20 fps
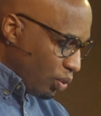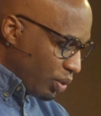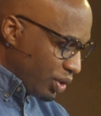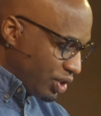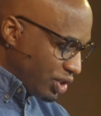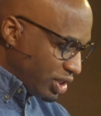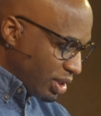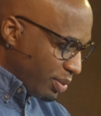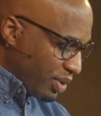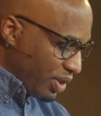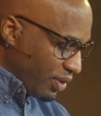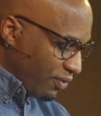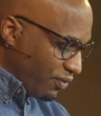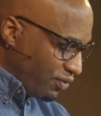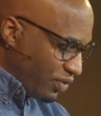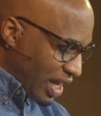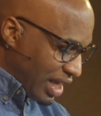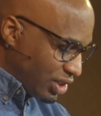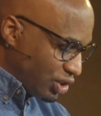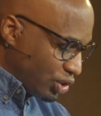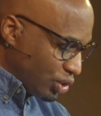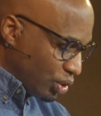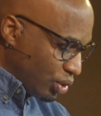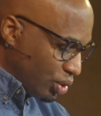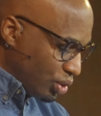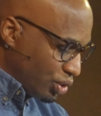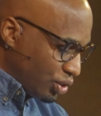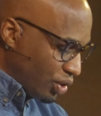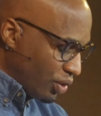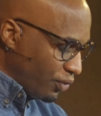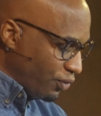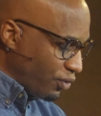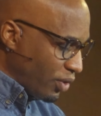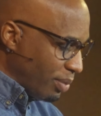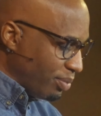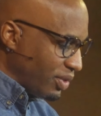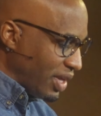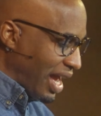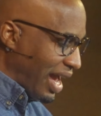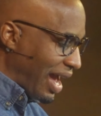with some of the vessels
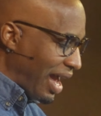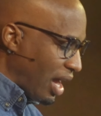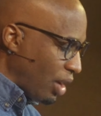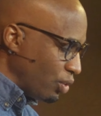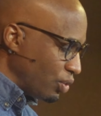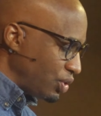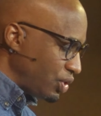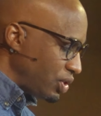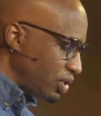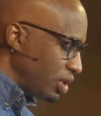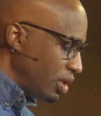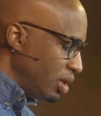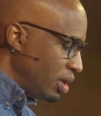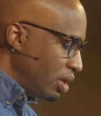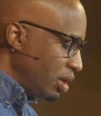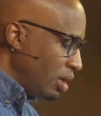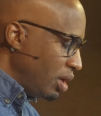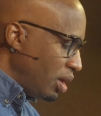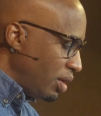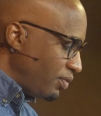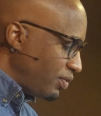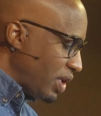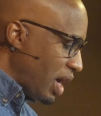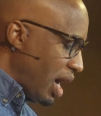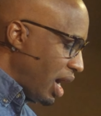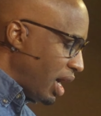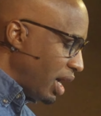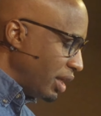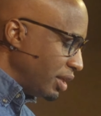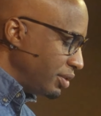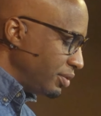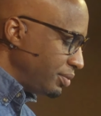from the house of God.